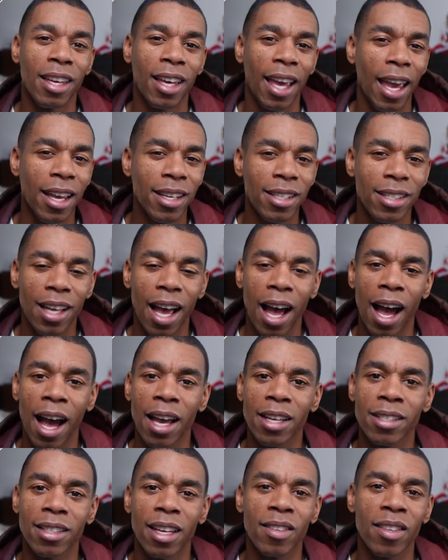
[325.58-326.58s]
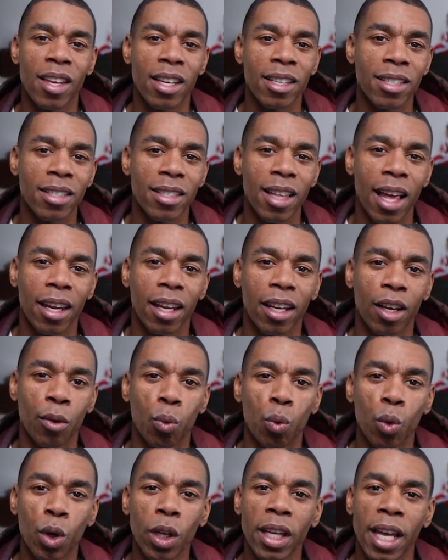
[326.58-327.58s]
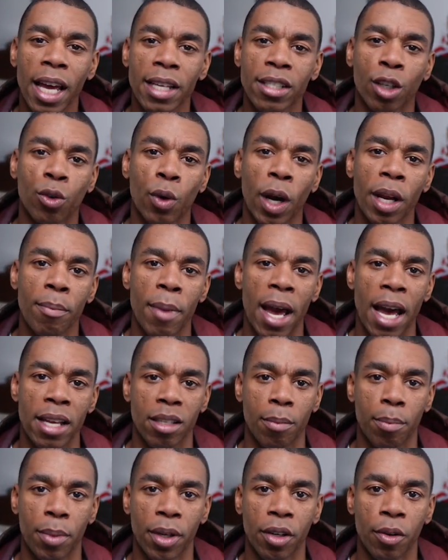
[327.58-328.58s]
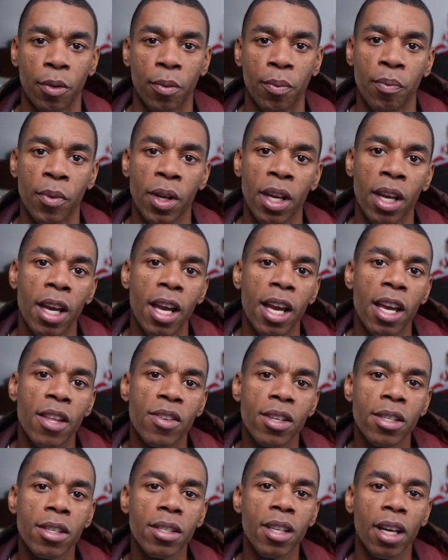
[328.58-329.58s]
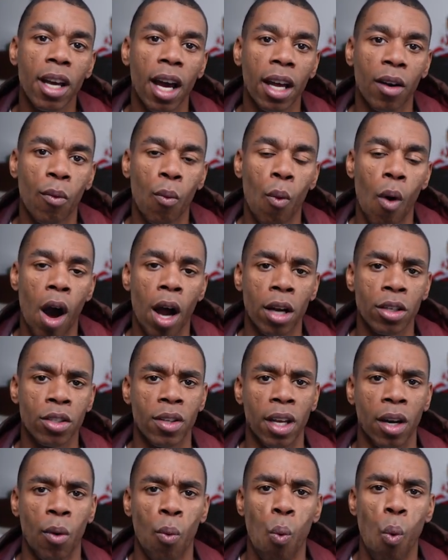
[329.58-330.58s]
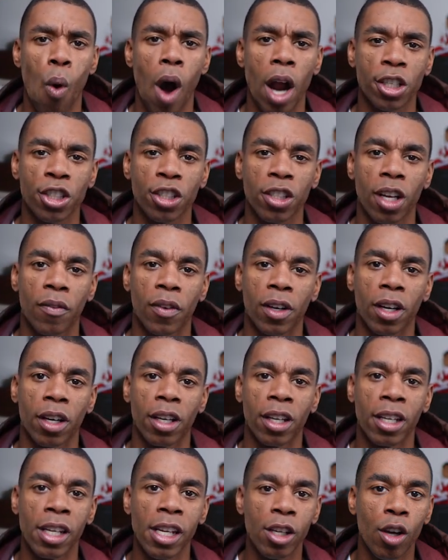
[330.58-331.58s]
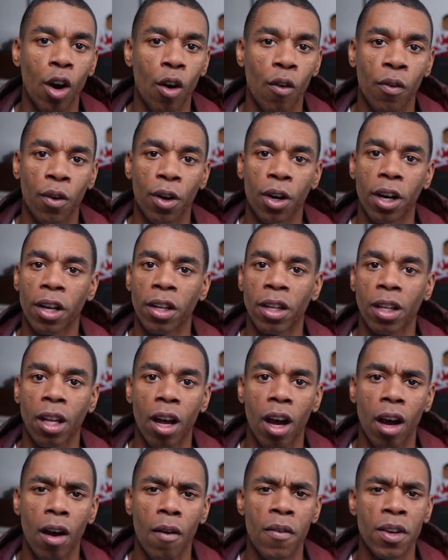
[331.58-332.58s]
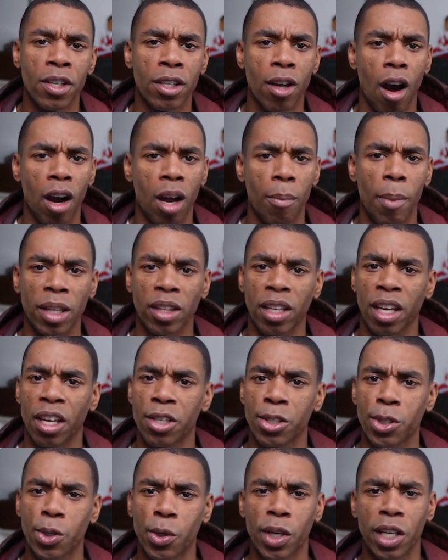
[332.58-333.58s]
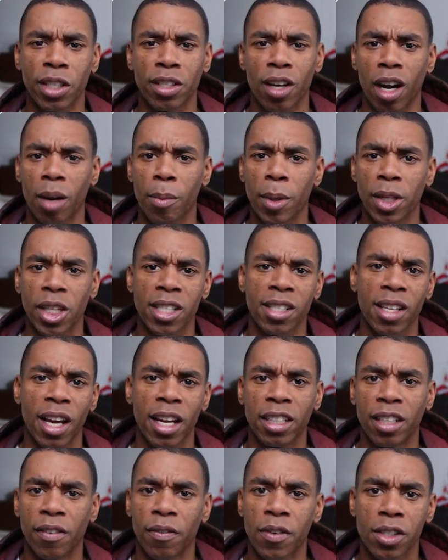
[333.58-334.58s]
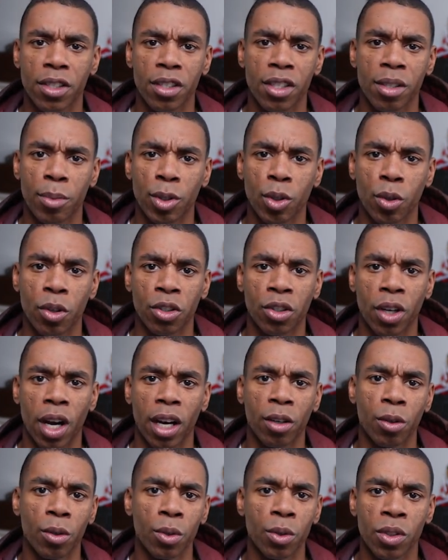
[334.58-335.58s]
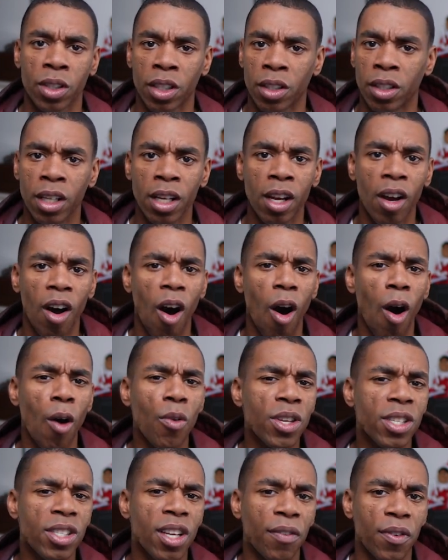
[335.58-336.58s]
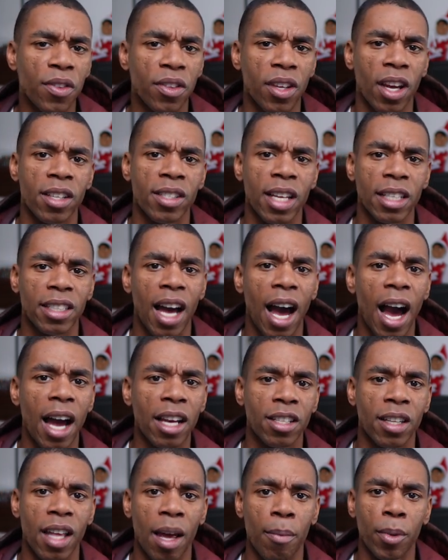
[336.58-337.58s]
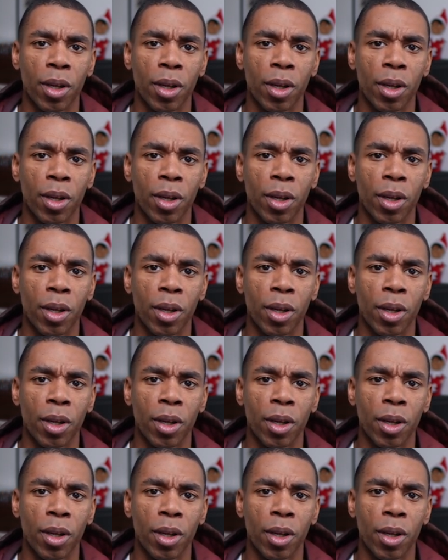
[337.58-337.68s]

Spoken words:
case size and the aesthetic really has a great mass appeal. This is the kind of watch that a watch lover can geek over and love and talk about the history and talk about the slight differences between the triangles and all these different things that tie to that